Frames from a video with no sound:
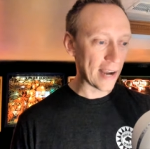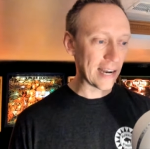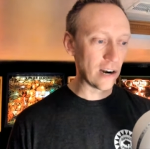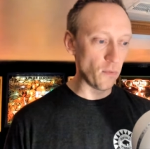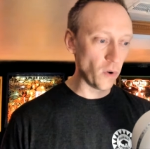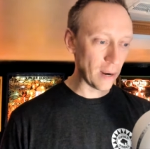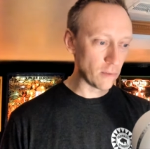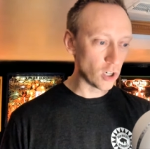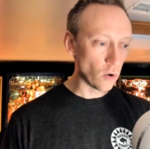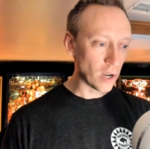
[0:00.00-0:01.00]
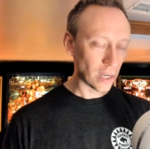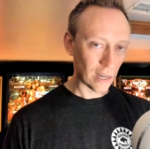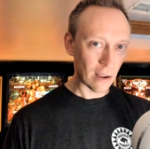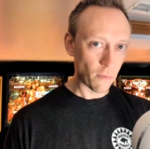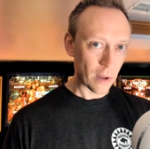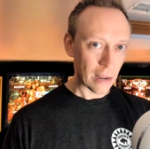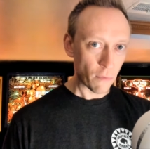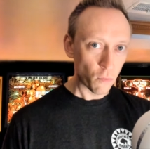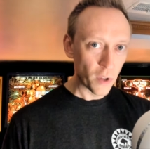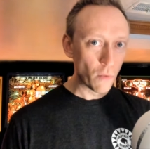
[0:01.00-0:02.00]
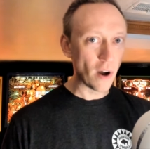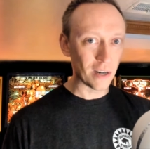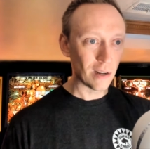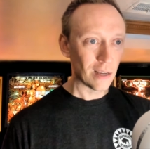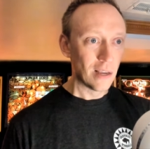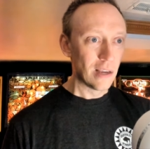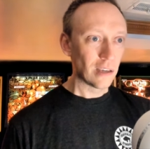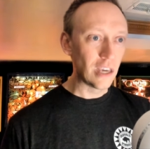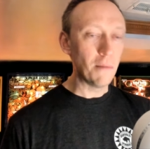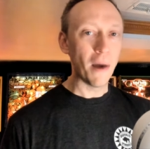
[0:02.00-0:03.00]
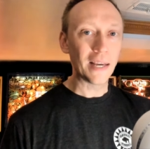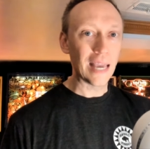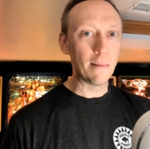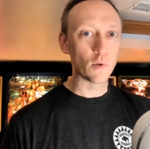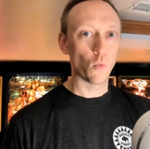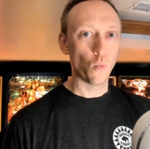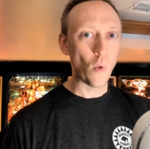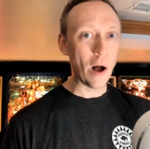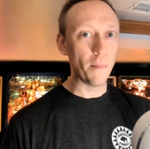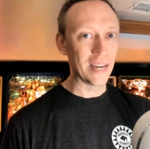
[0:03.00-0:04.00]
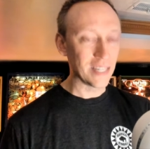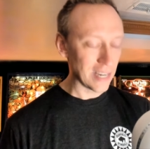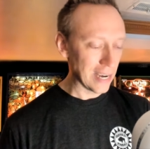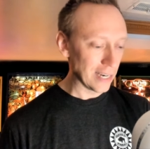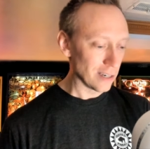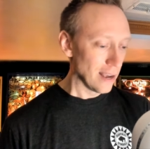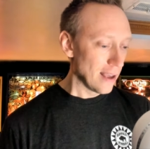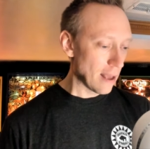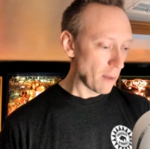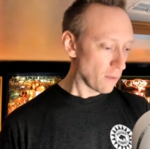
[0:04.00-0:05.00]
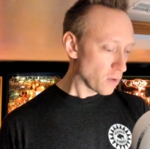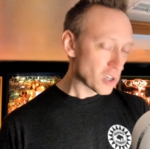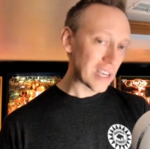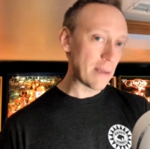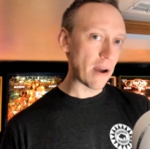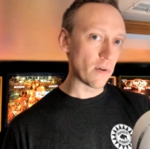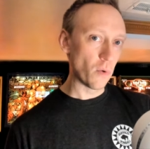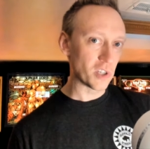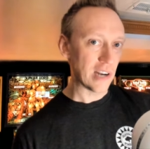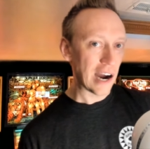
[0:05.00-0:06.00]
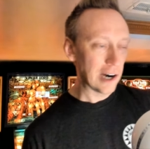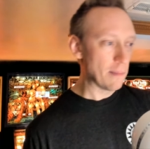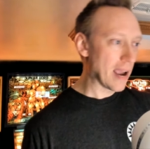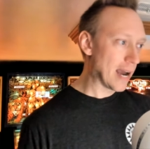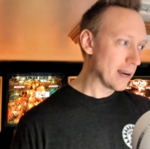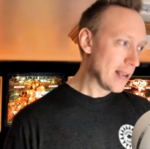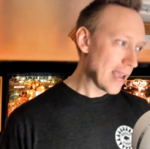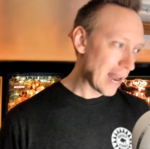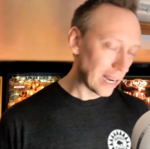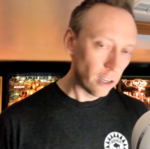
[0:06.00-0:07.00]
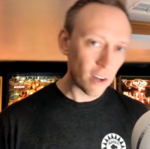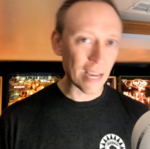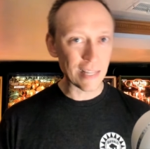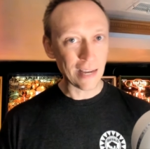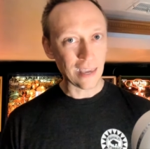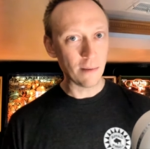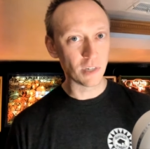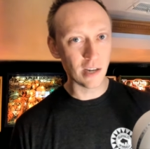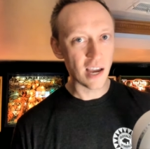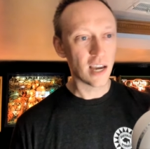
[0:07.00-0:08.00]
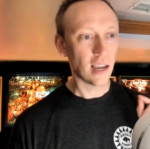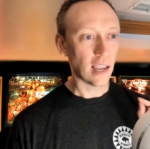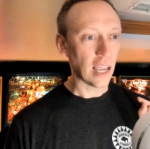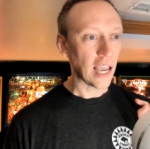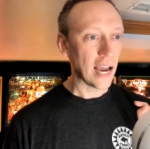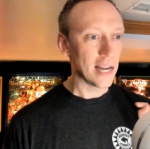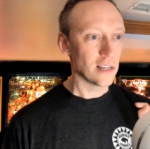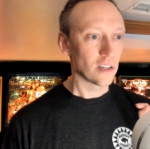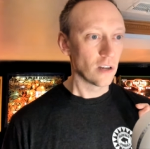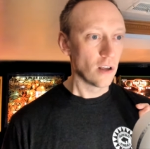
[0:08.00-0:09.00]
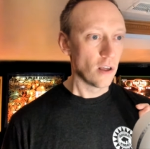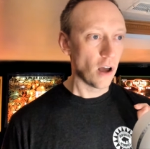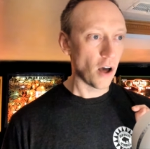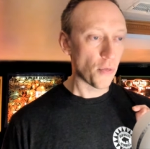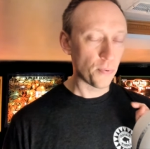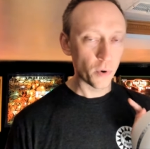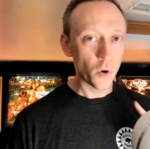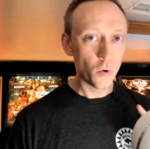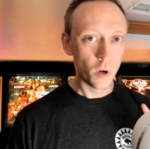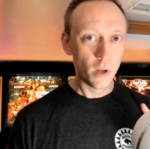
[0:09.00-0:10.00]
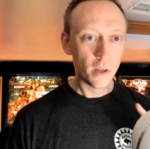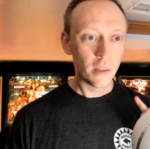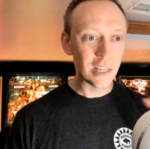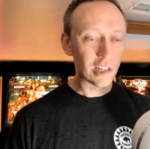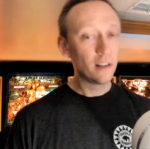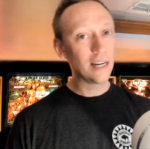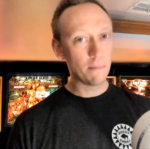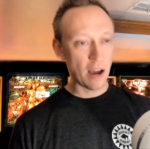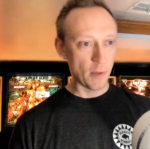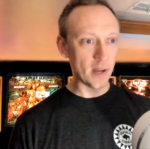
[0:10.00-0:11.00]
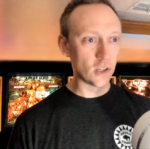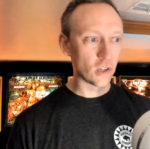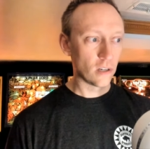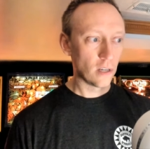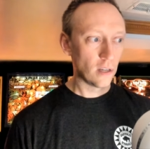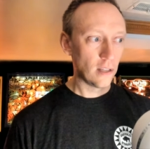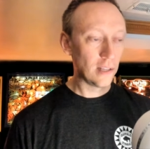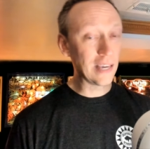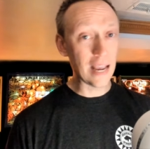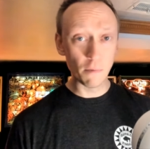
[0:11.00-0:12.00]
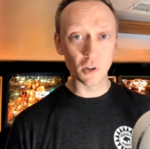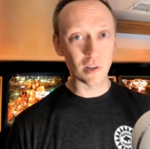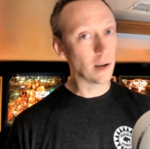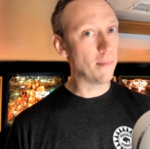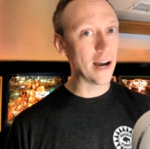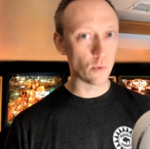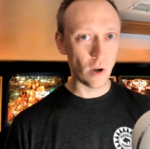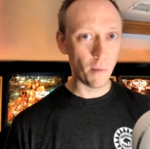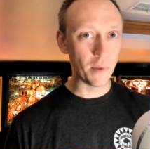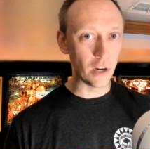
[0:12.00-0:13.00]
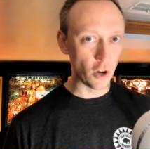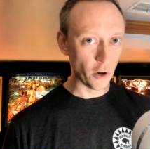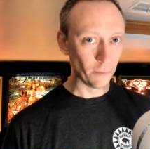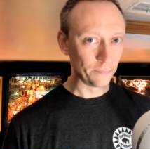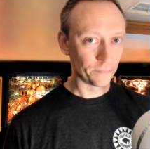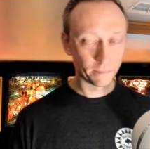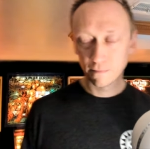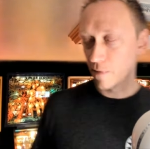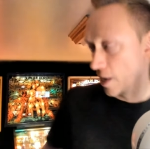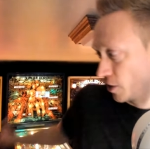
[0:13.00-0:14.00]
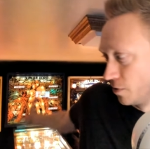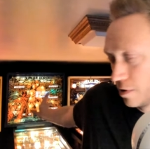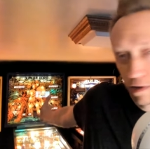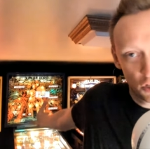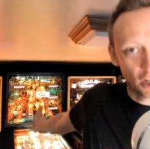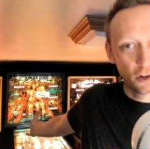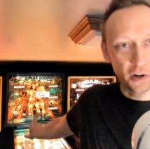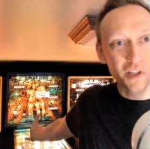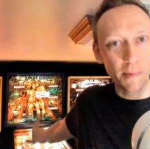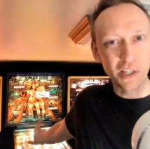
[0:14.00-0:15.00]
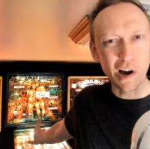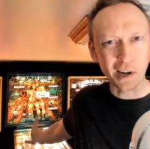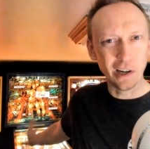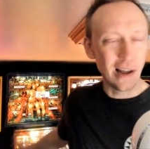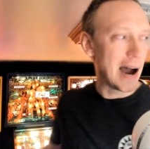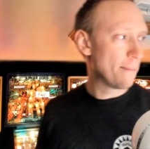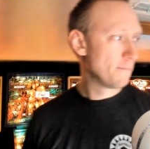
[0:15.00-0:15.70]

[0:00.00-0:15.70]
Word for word: out of what I'm doing, and I've really wanted to keep my games well maintained. And my first game ever was an Iron Man, and I look at that game today, and through these cleaning methods, the game looks like it might as well be new. Thank you, Jungle Lord. He's going to be talking a lot.